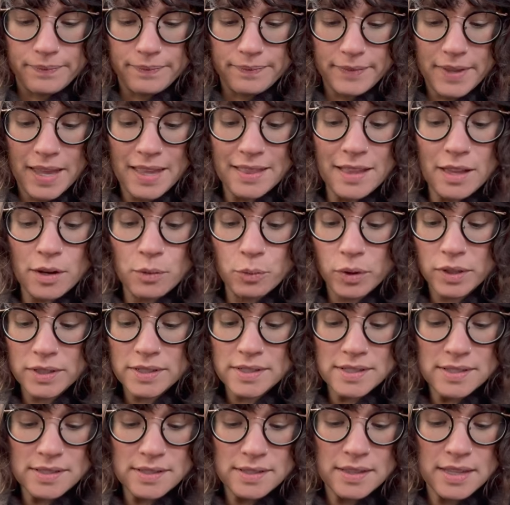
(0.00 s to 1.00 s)
And then
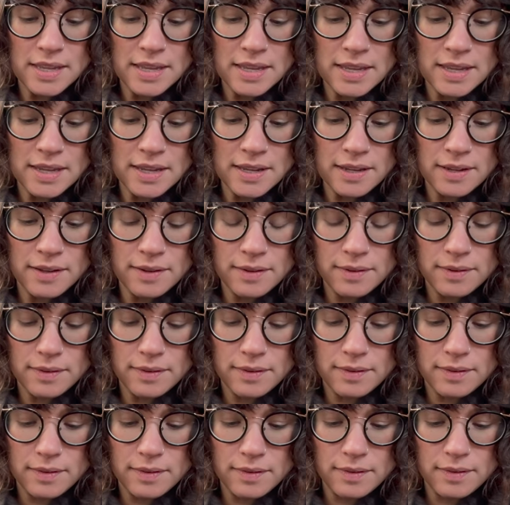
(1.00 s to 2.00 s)
once the,
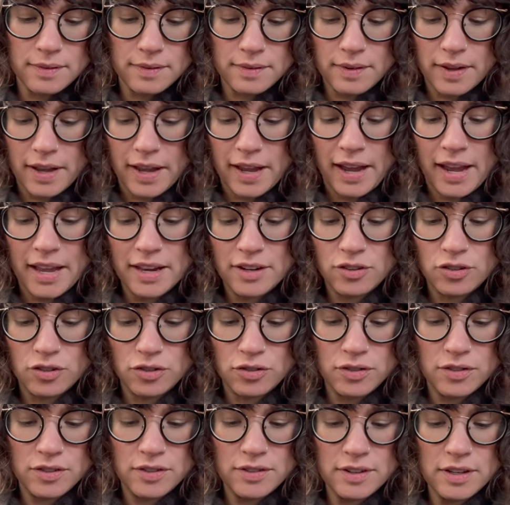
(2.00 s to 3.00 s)
I had
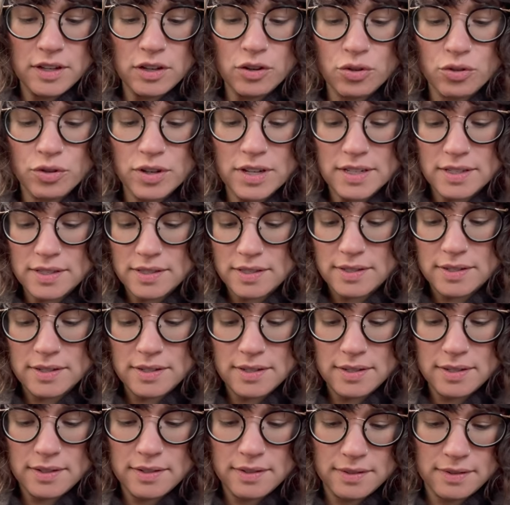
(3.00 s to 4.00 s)

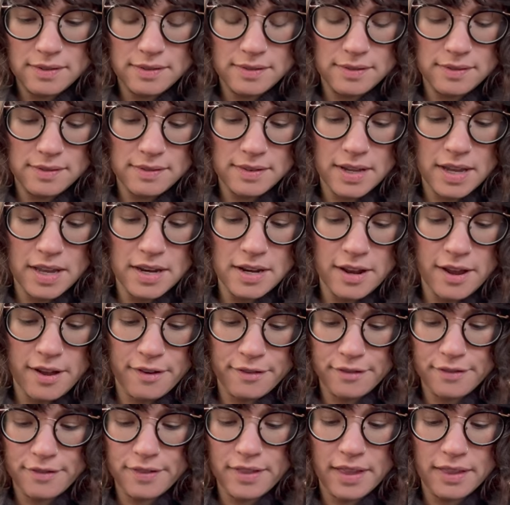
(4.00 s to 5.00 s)
decreased
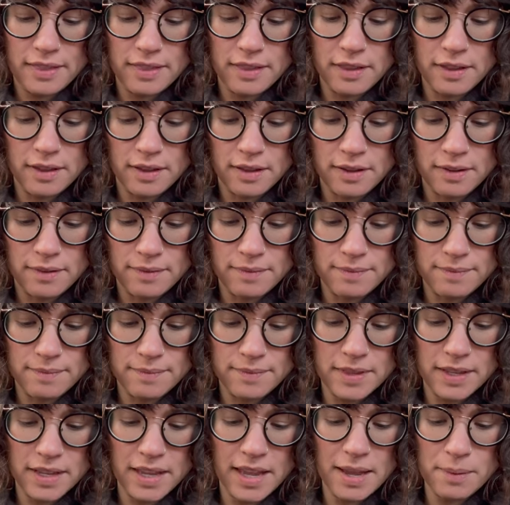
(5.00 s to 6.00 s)
enough that the,
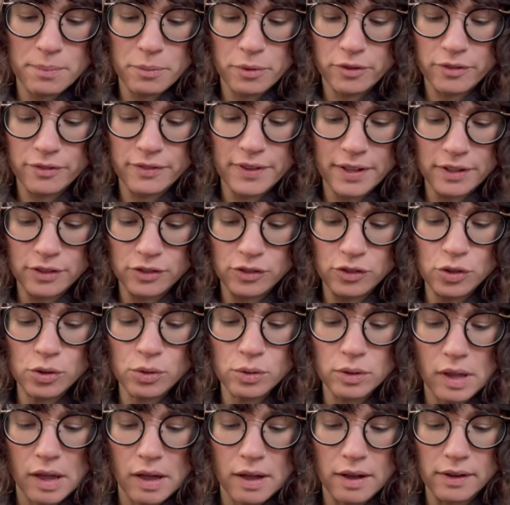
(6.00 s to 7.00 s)
the cable felt too
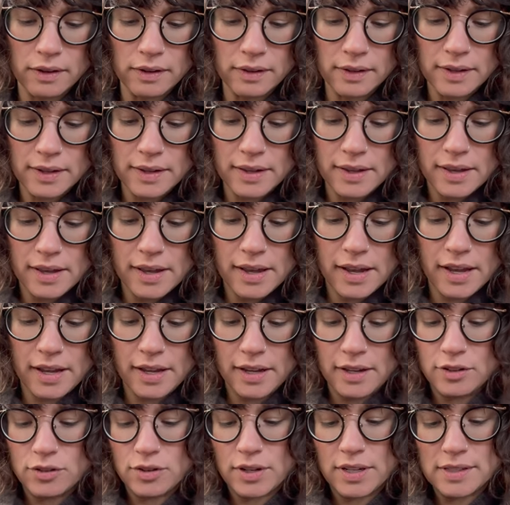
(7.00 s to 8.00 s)
long,
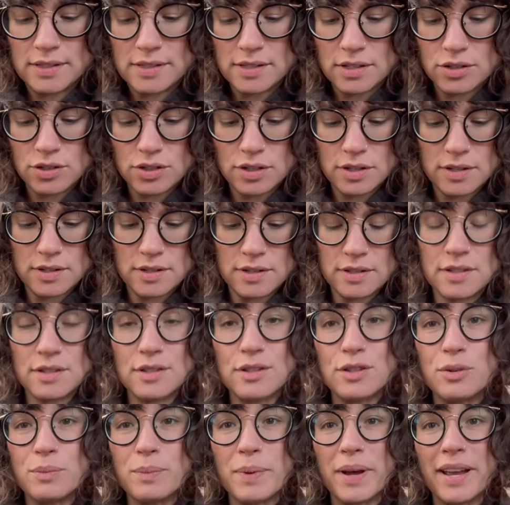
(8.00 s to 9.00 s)
I transitioned
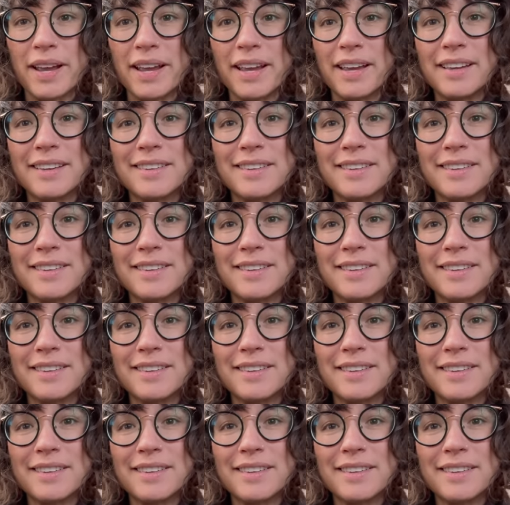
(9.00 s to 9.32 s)
to my